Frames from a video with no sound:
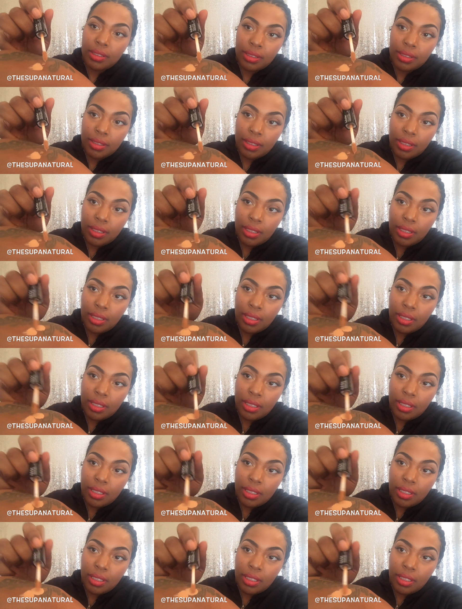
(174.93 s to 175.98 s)

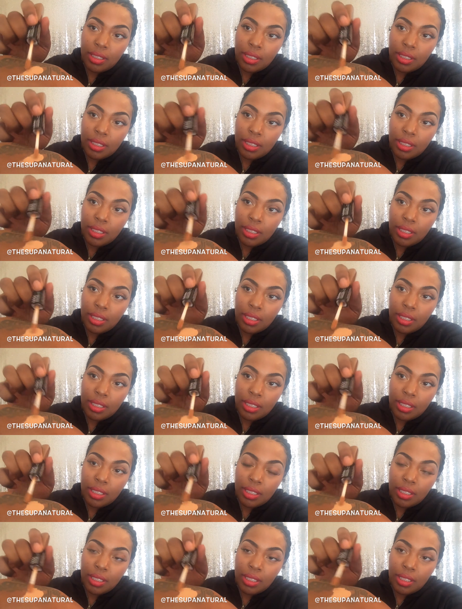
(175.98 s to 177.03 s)

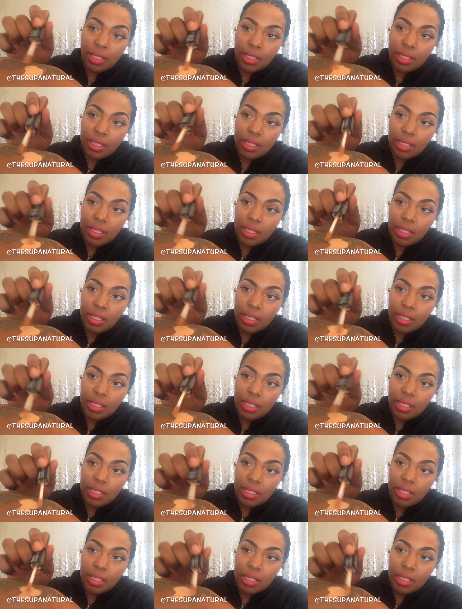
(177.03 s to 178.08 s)

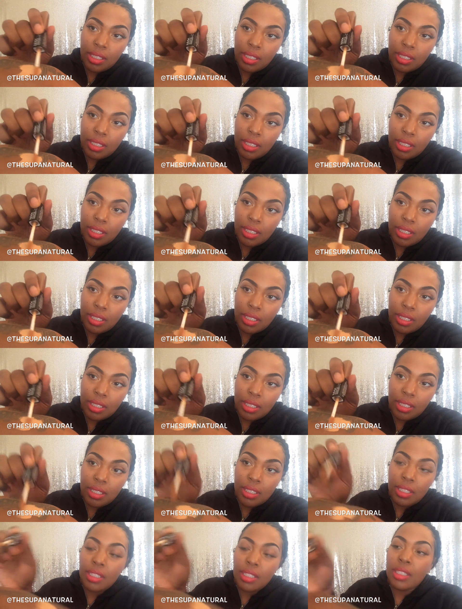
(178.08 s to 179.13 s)

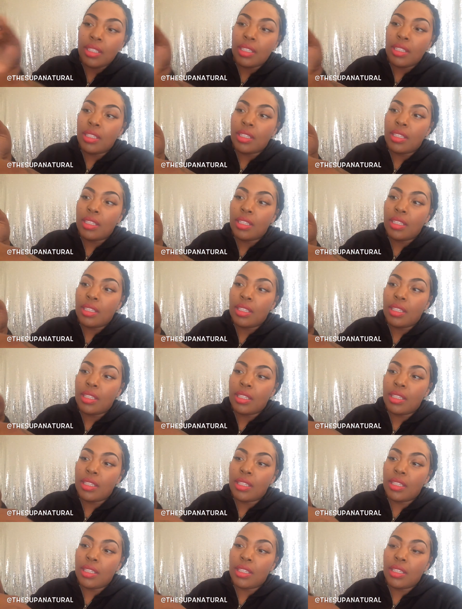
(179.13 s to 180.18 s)

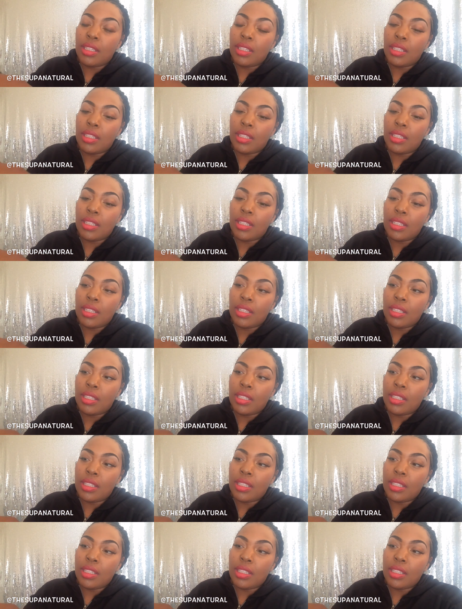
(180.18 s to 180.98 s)
Nobody speaks.